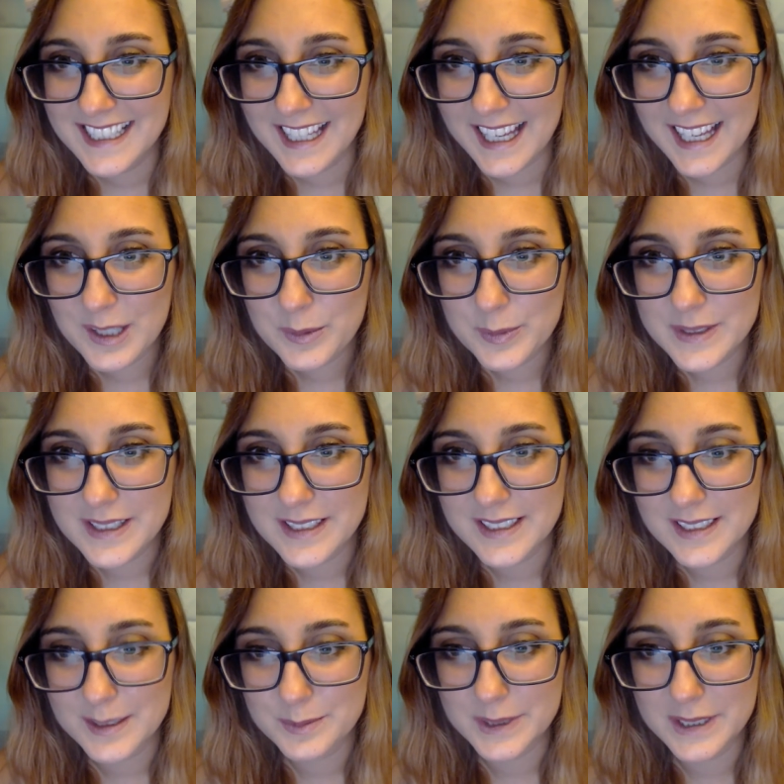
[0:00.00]
Open it
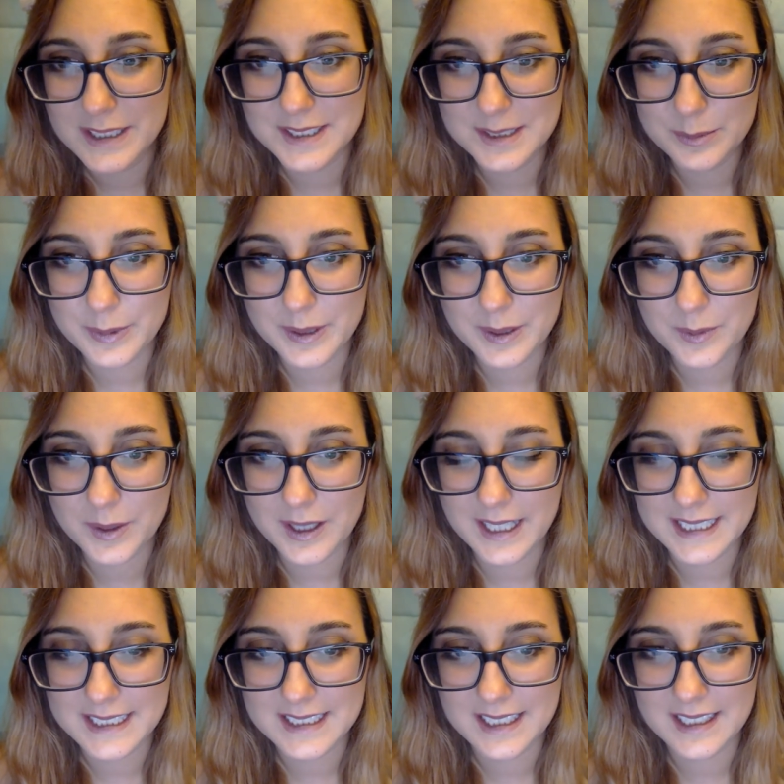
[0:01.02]
up a little bit
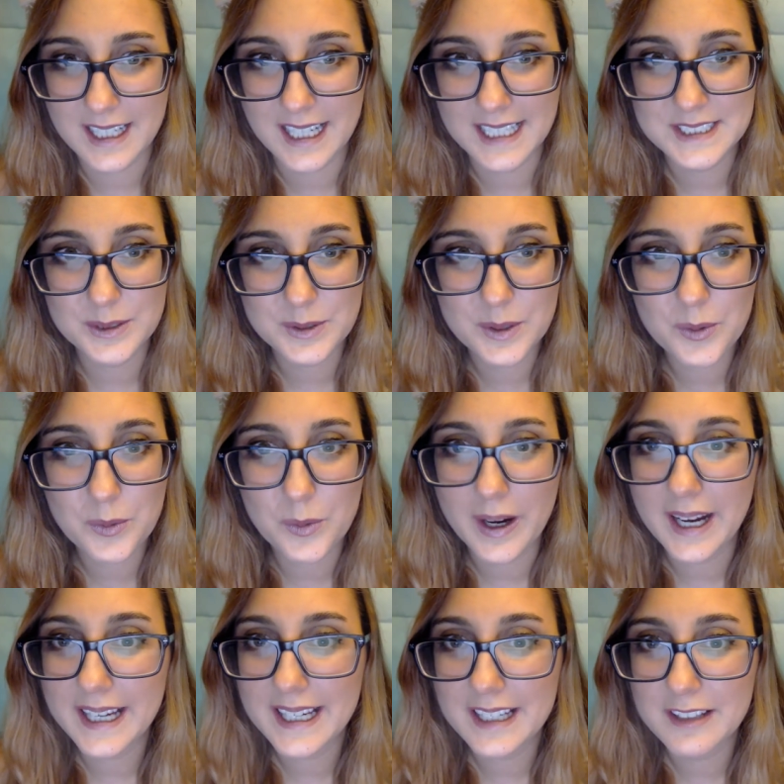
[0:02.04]
wider. I don't know
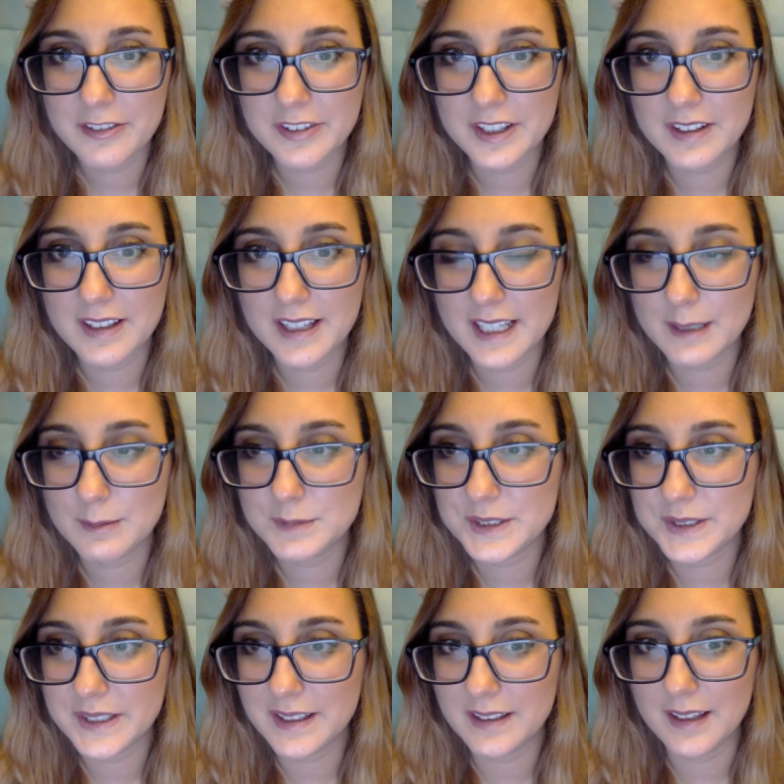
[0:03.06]
why I feel like I'm
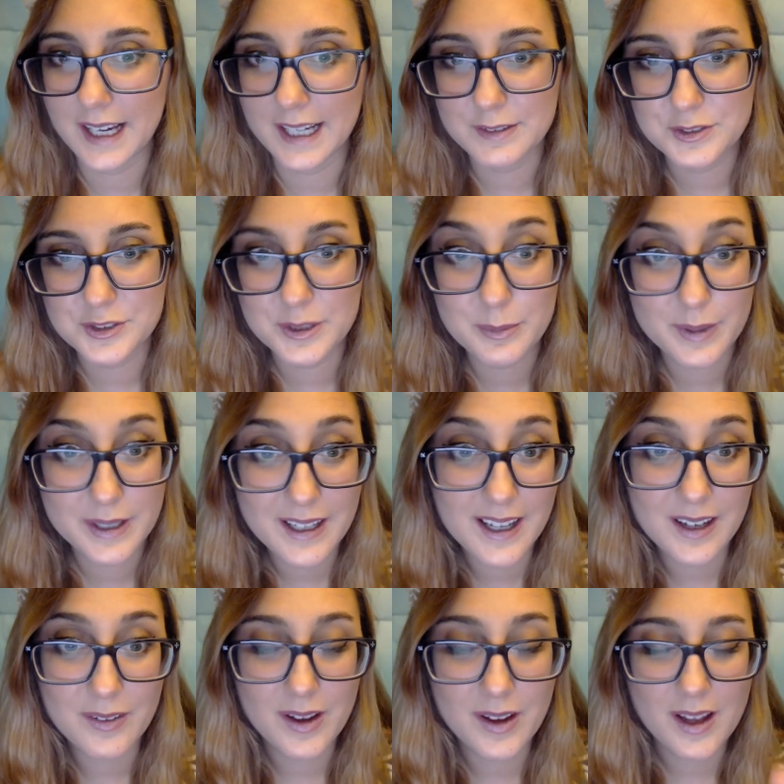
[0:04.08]
doing a live stream right now.
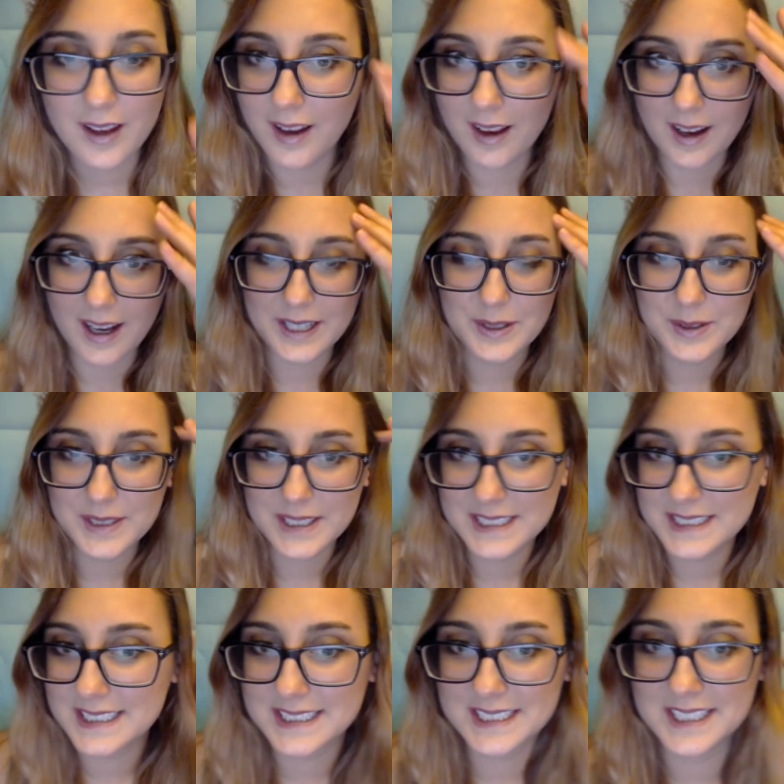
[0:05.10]
I know this
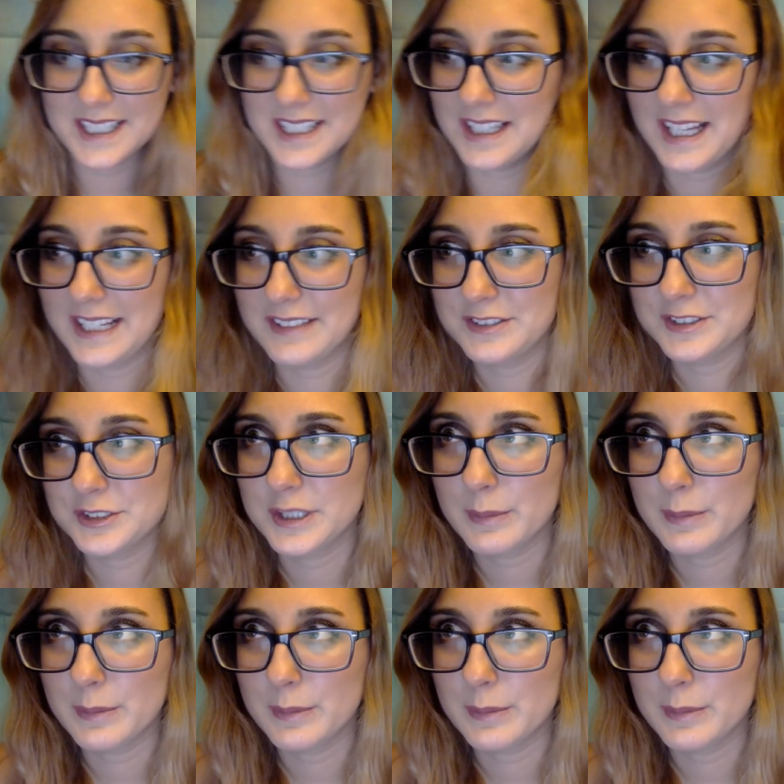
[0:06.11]
isn't a live stream.